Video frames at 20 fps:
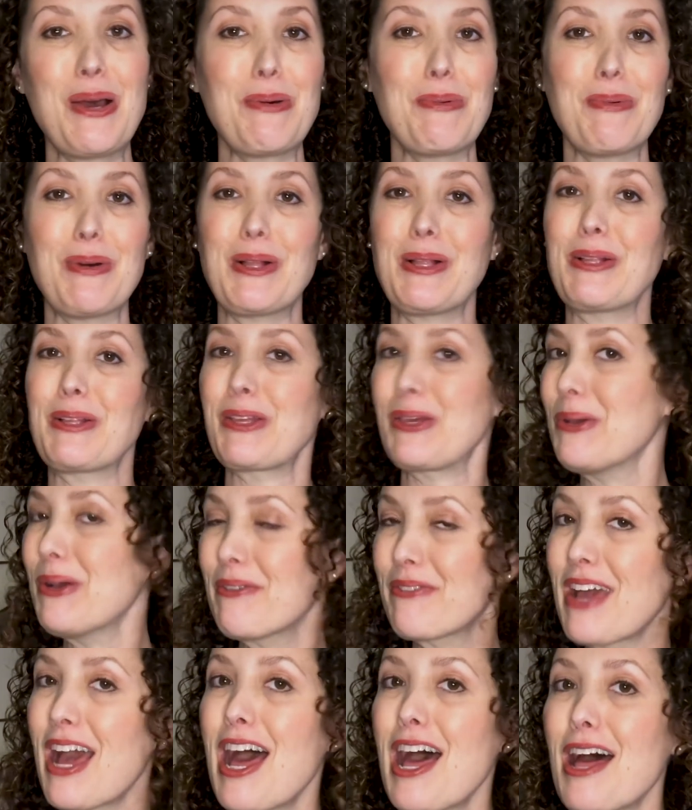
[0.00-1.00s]
Well, you
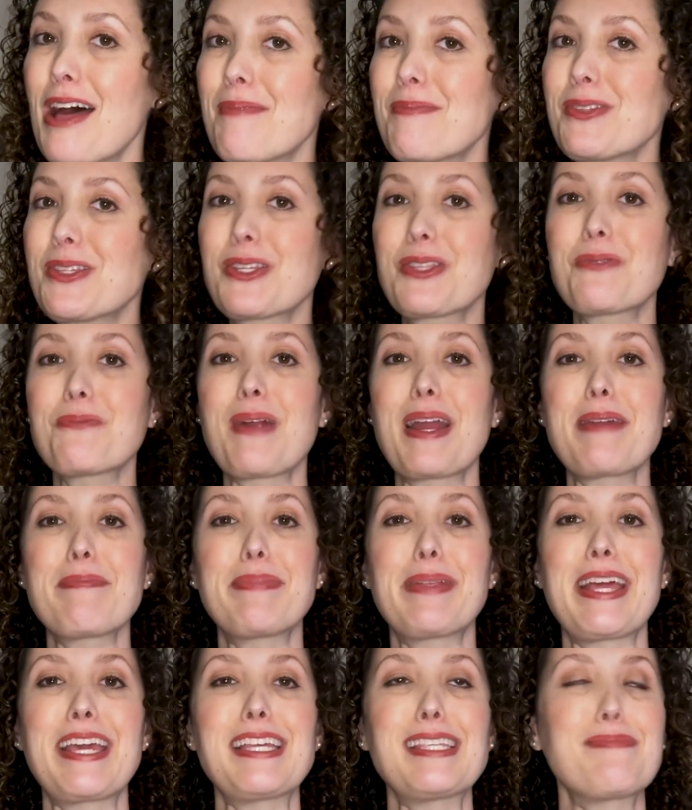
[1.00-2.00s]
have come to the right
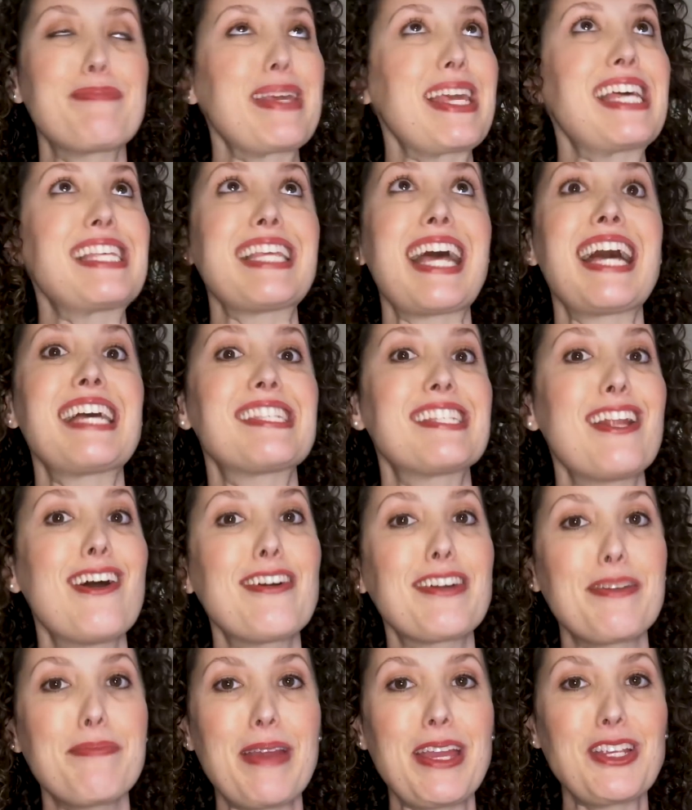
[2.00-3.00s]
place because as an
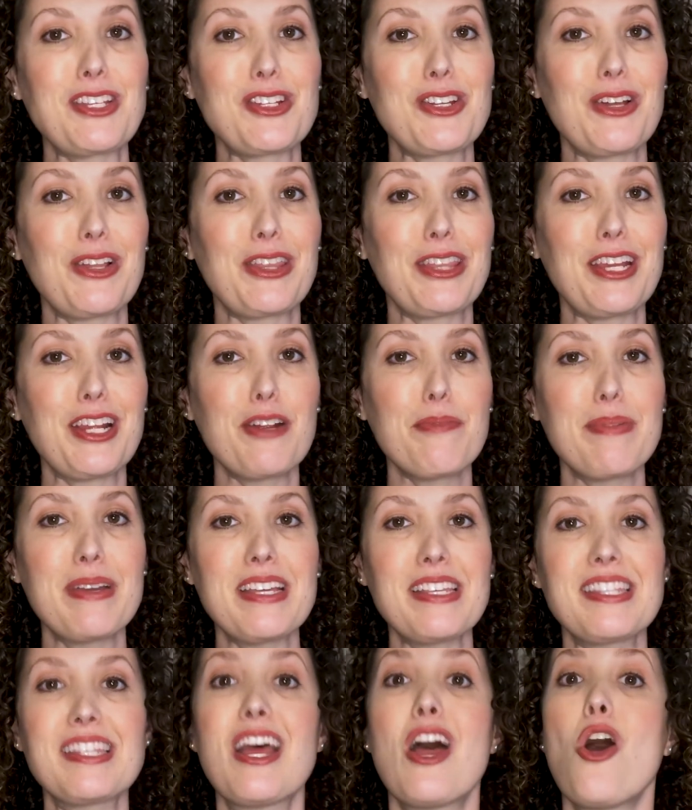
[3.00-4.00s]
occupational
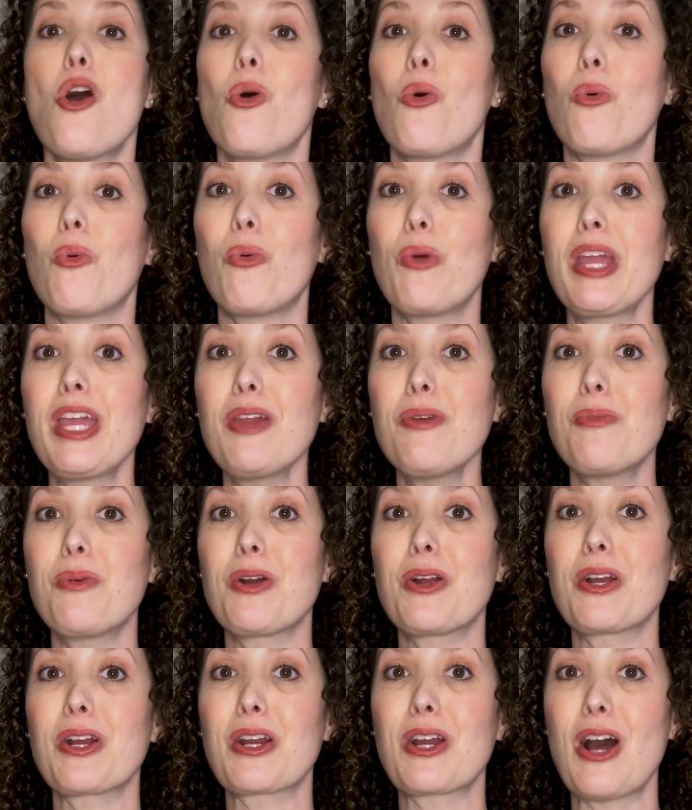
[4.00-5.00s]
therapist, we
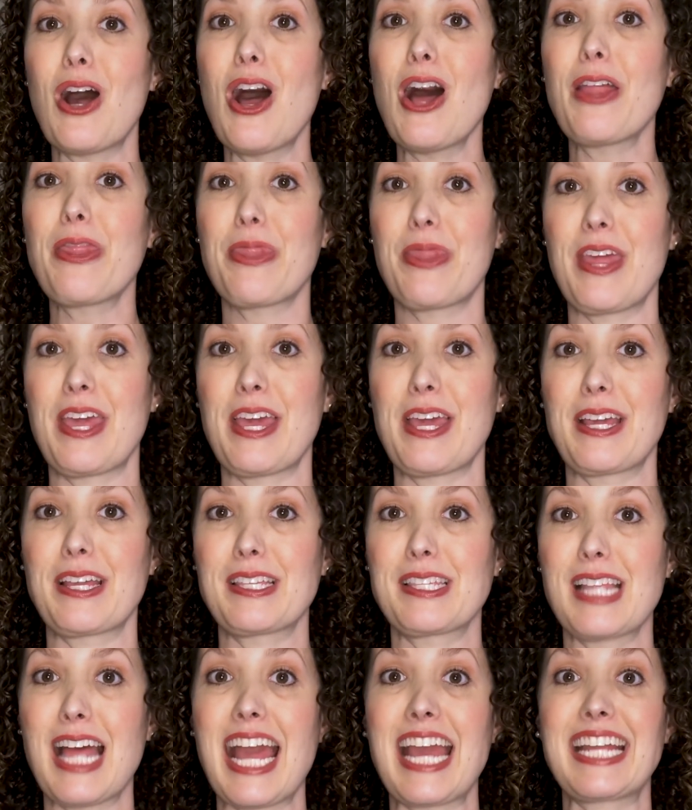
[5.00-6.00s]
work on
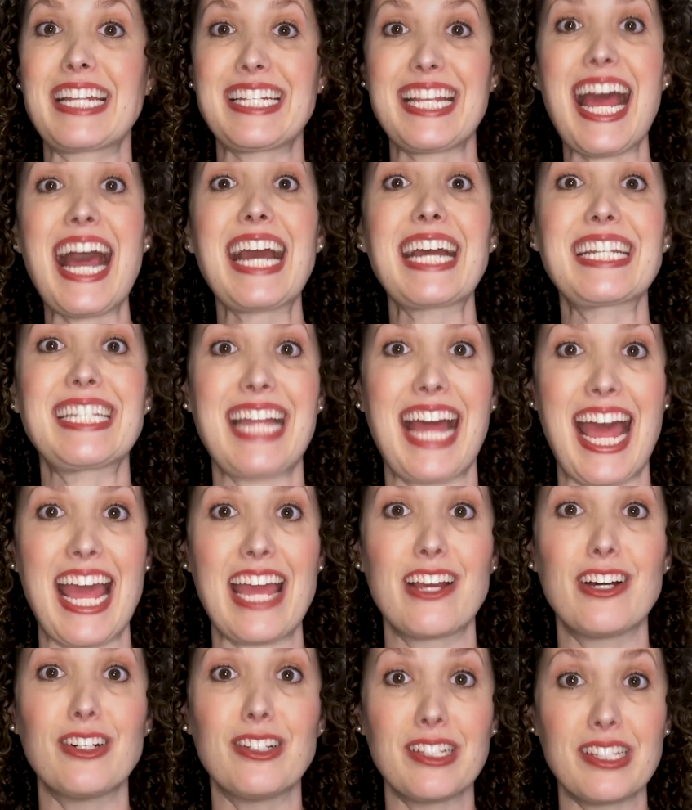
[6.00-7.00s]
things like
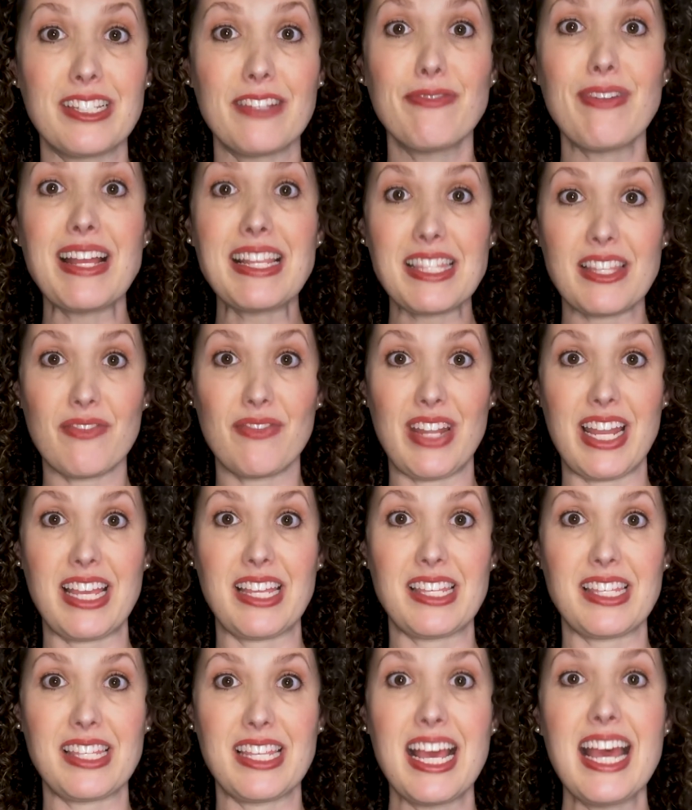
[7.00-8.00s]
tactile defensiveness.